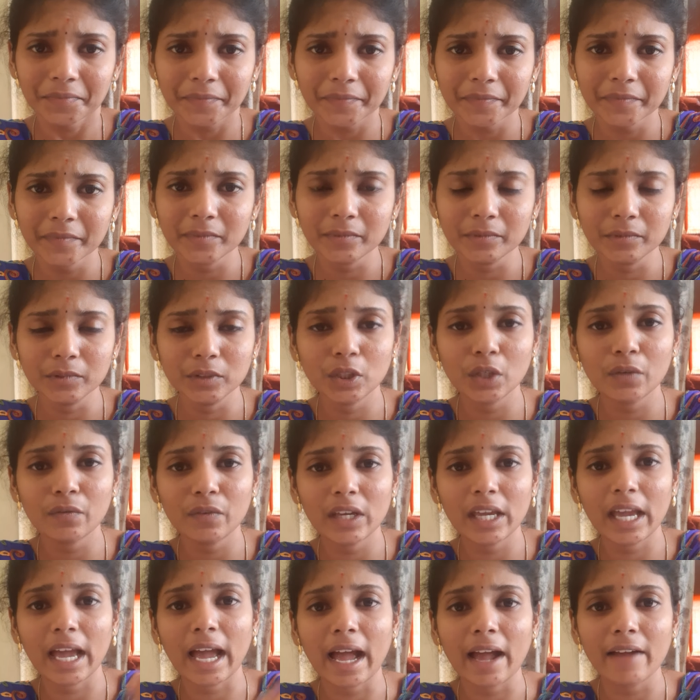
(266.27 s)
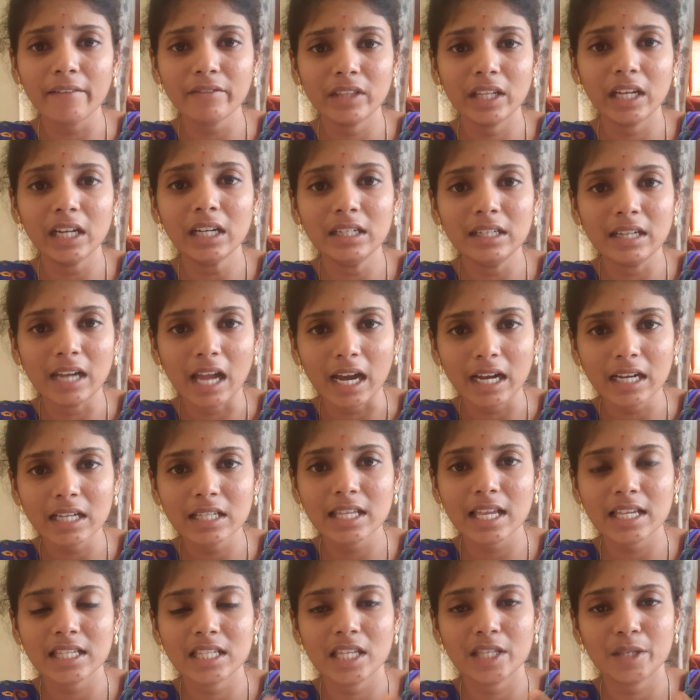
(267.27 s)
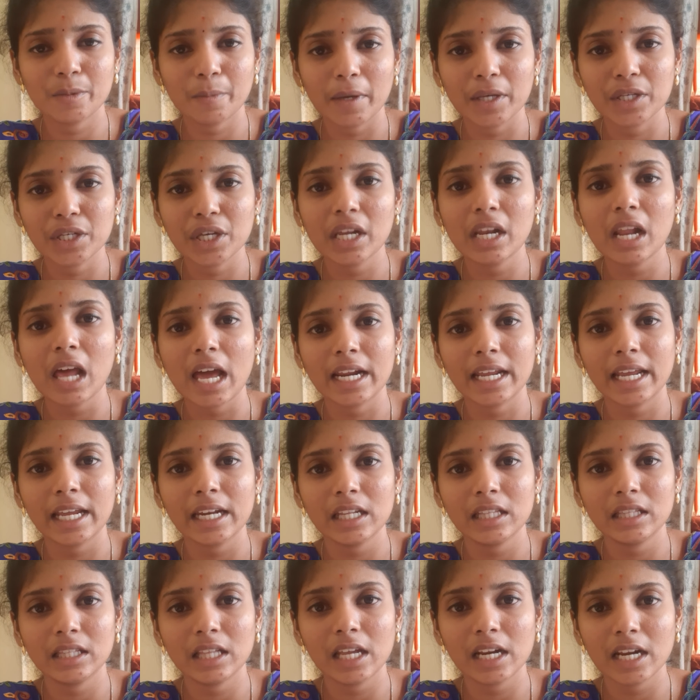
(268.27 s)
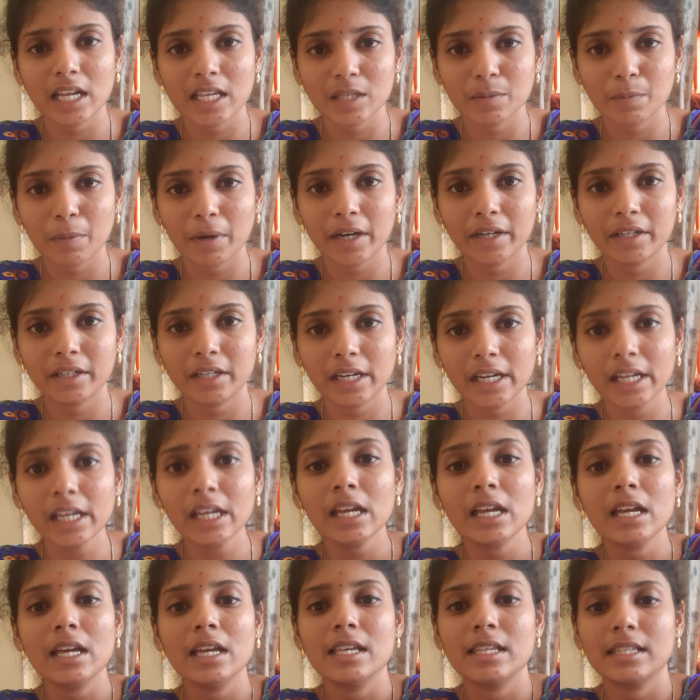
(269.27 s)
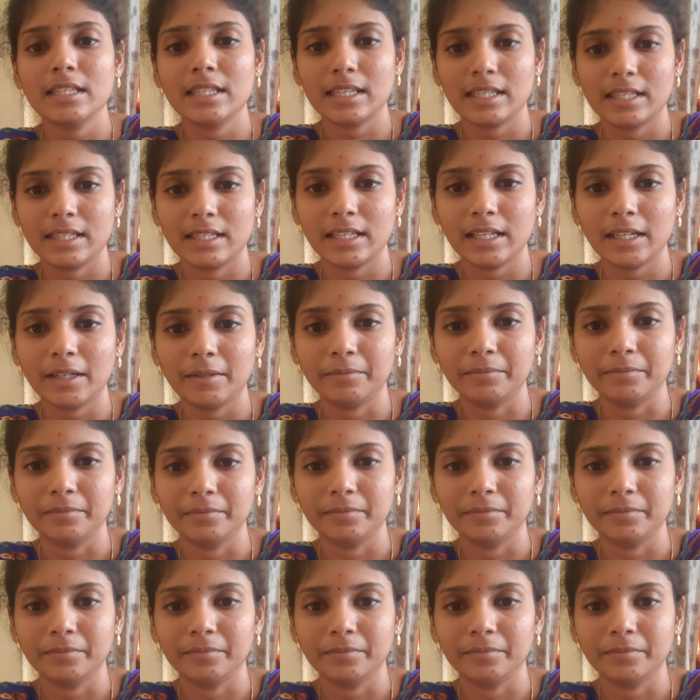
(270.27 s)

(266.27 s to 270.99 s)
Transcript: we have the lungs as a special organ in the respiratory system.